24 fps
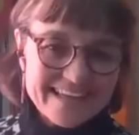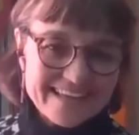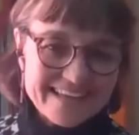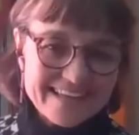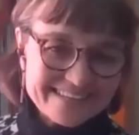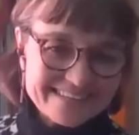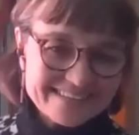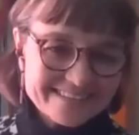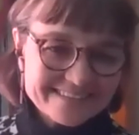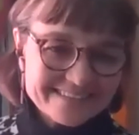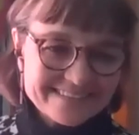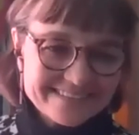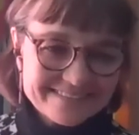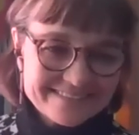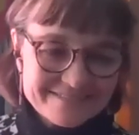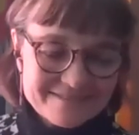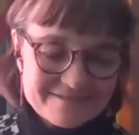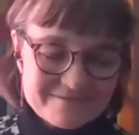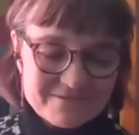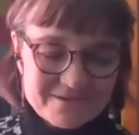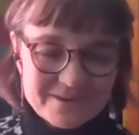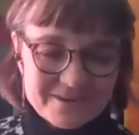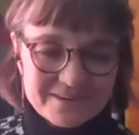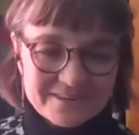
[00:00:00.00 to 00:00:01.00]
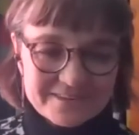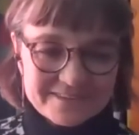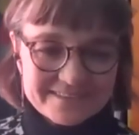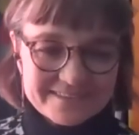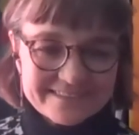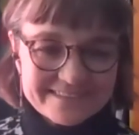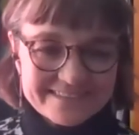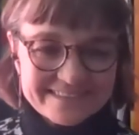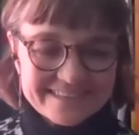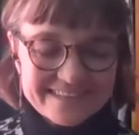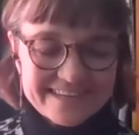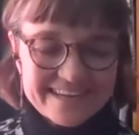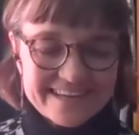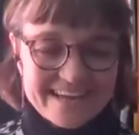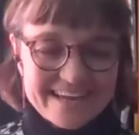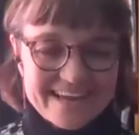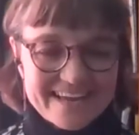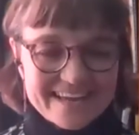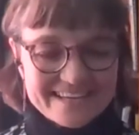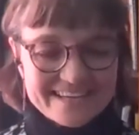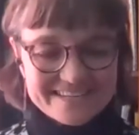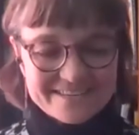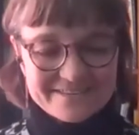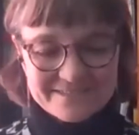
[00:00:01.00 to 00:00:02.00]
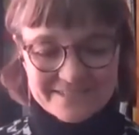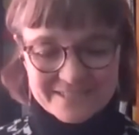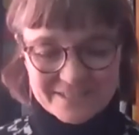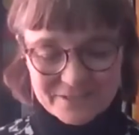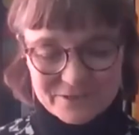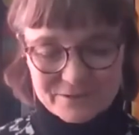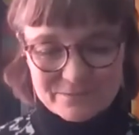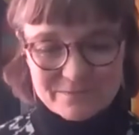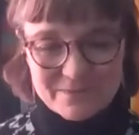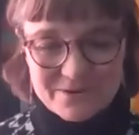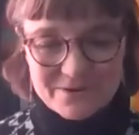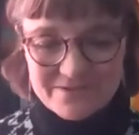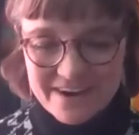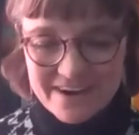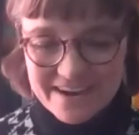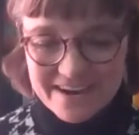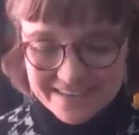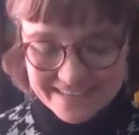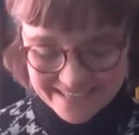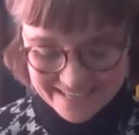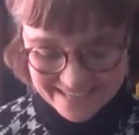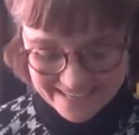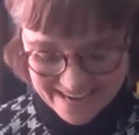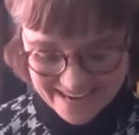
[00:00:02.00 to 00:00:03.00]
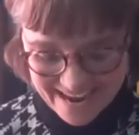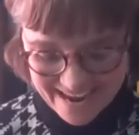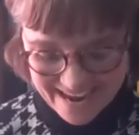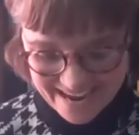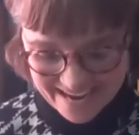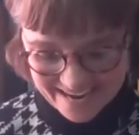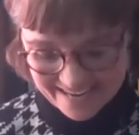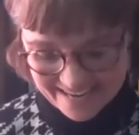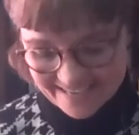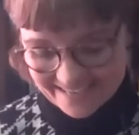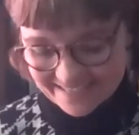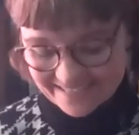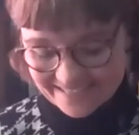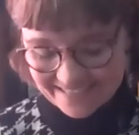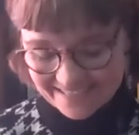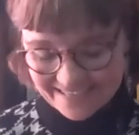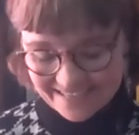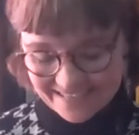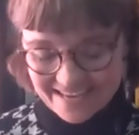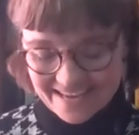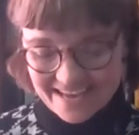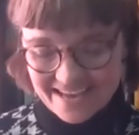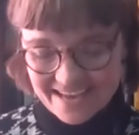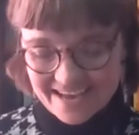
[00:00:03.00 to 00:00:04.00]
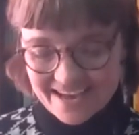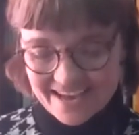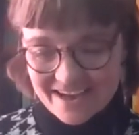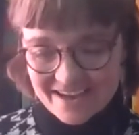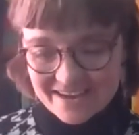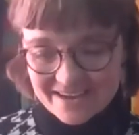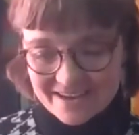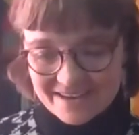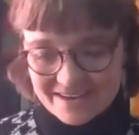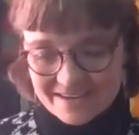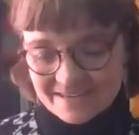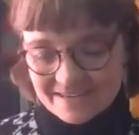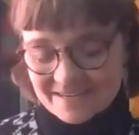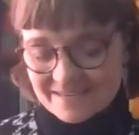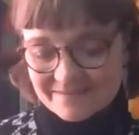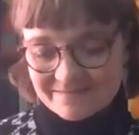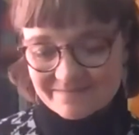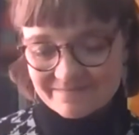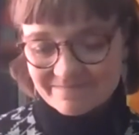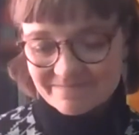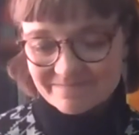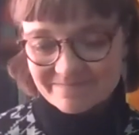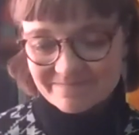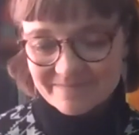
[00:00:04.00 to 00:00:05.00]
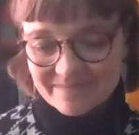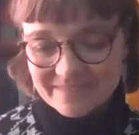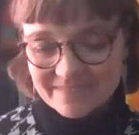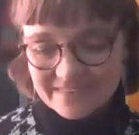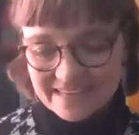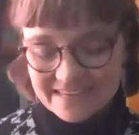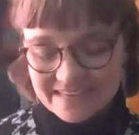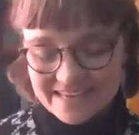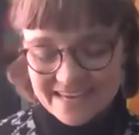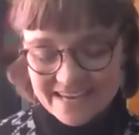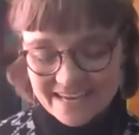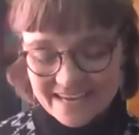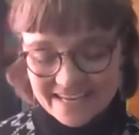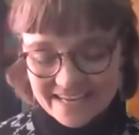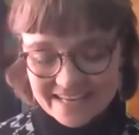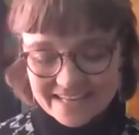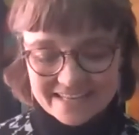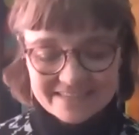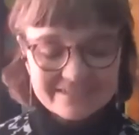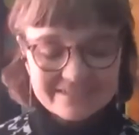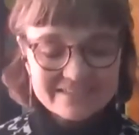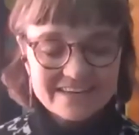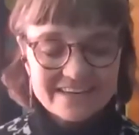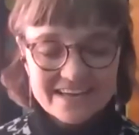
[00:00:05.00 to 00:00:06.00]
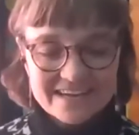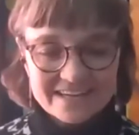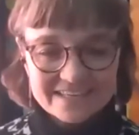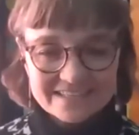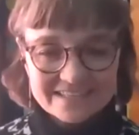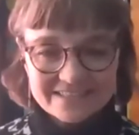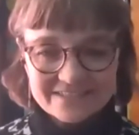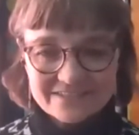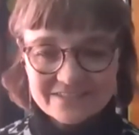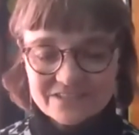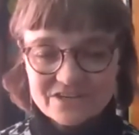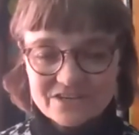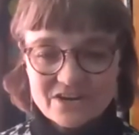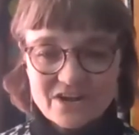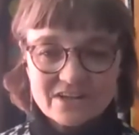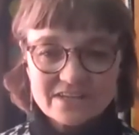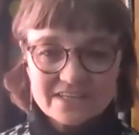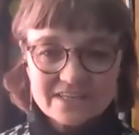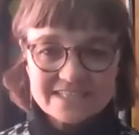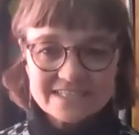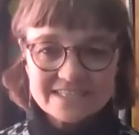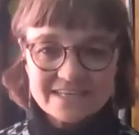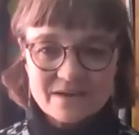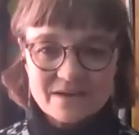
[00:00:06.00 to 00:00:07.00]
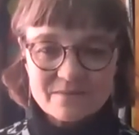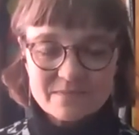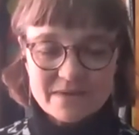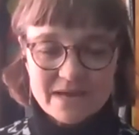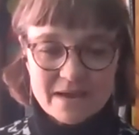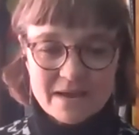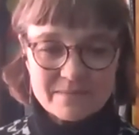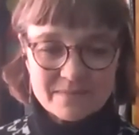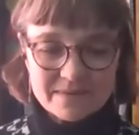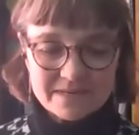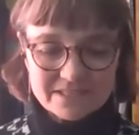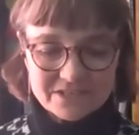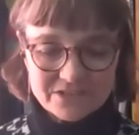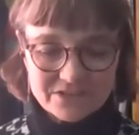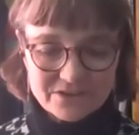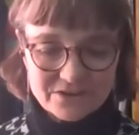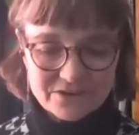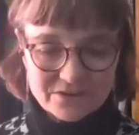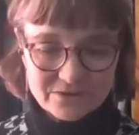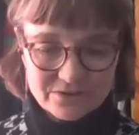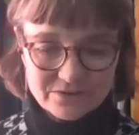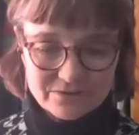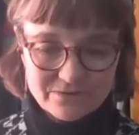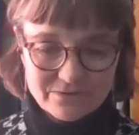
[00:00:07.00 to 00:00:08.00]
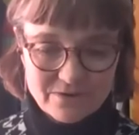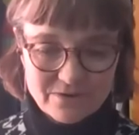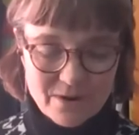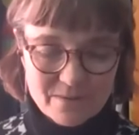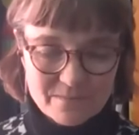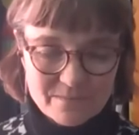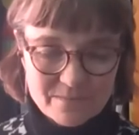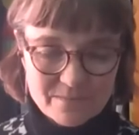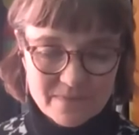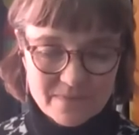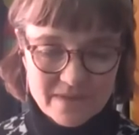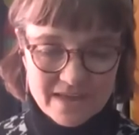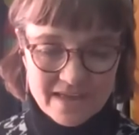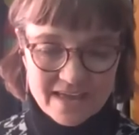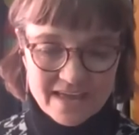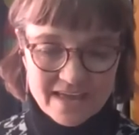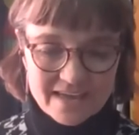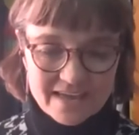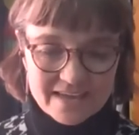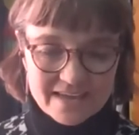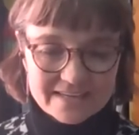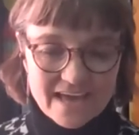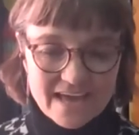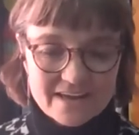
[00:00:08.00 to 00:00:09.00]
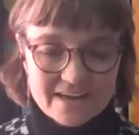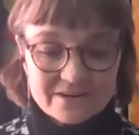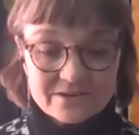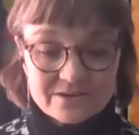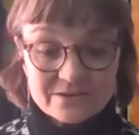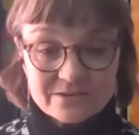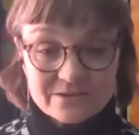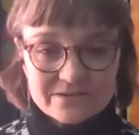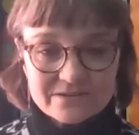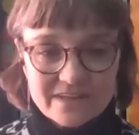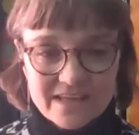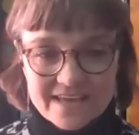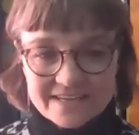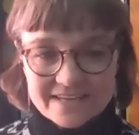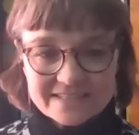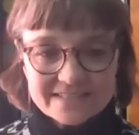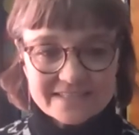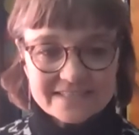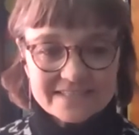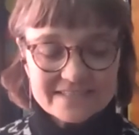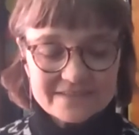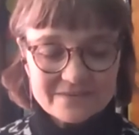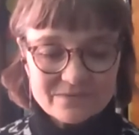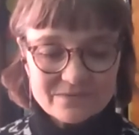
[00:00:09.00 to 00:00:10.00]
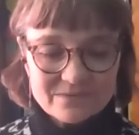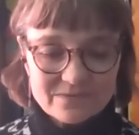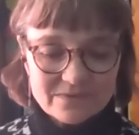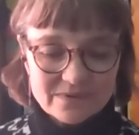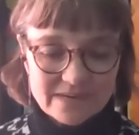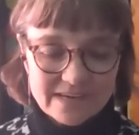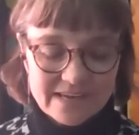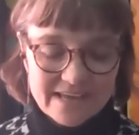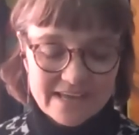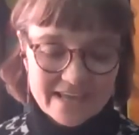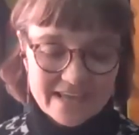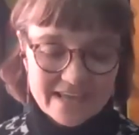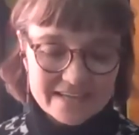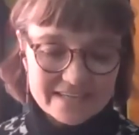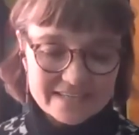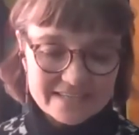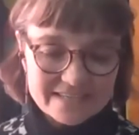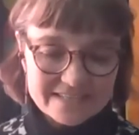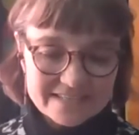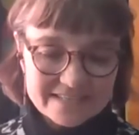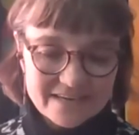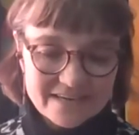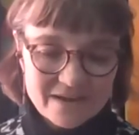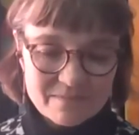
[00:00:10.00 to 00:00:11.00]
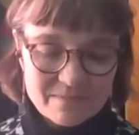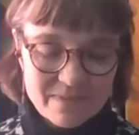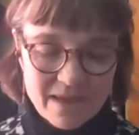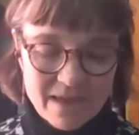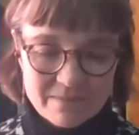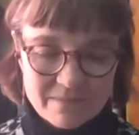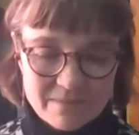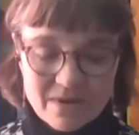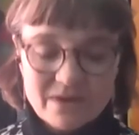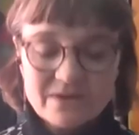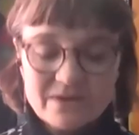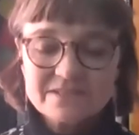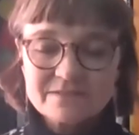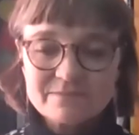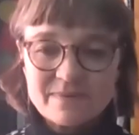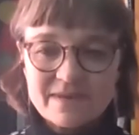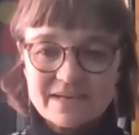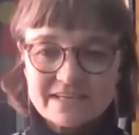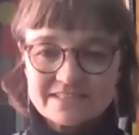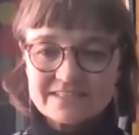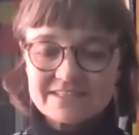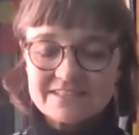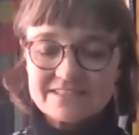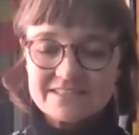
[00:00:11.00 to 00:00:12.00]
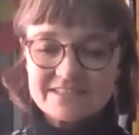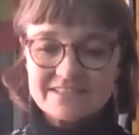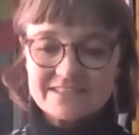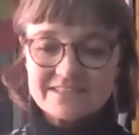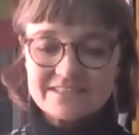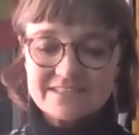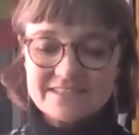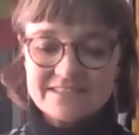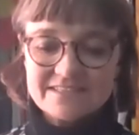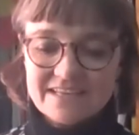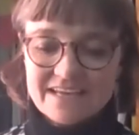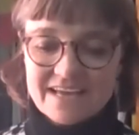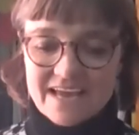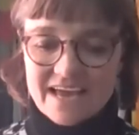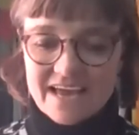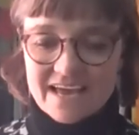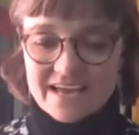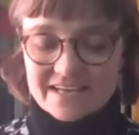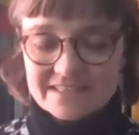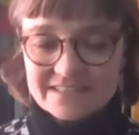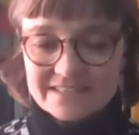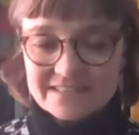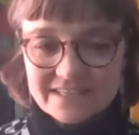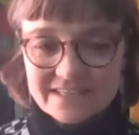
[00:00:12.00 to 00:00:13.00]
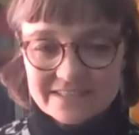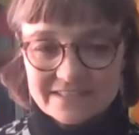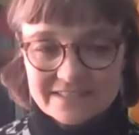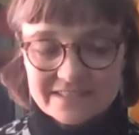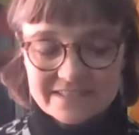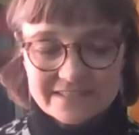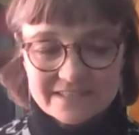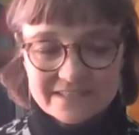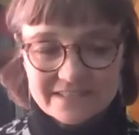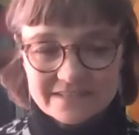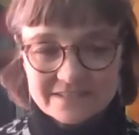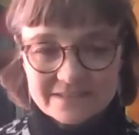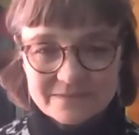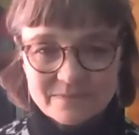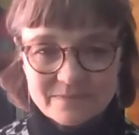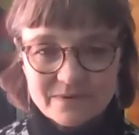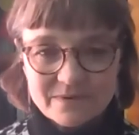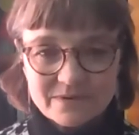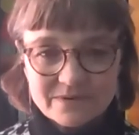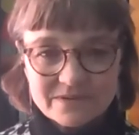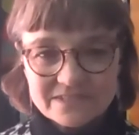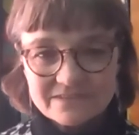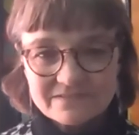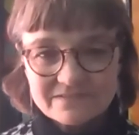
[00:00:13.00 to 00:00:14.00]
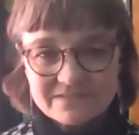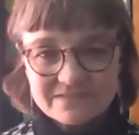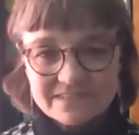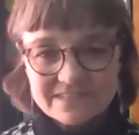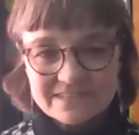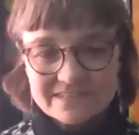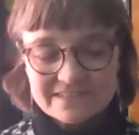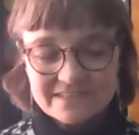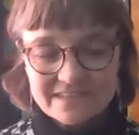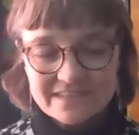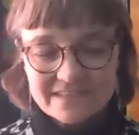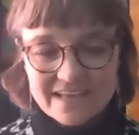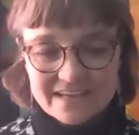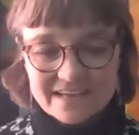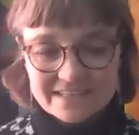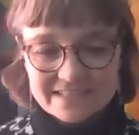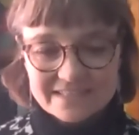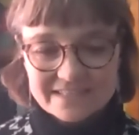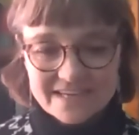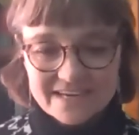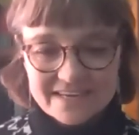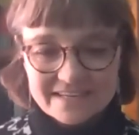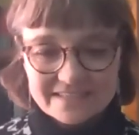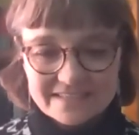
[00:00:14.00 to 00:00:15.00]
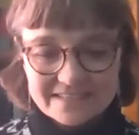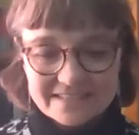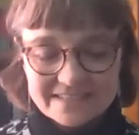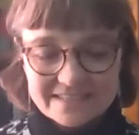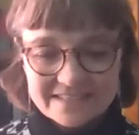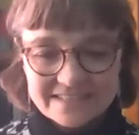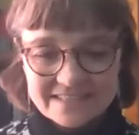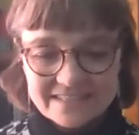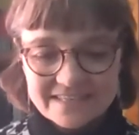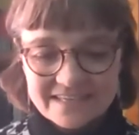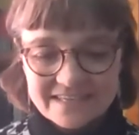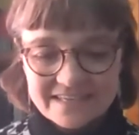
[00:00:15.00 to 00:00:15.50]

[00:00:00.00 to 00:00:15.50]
thanks, Ruth. And Yiridumarang, g'day. I, yeah, I'd like to acknowledge I'm coming to you from Gadigal land, and I pay my respects to ancestors and spirits of this land and,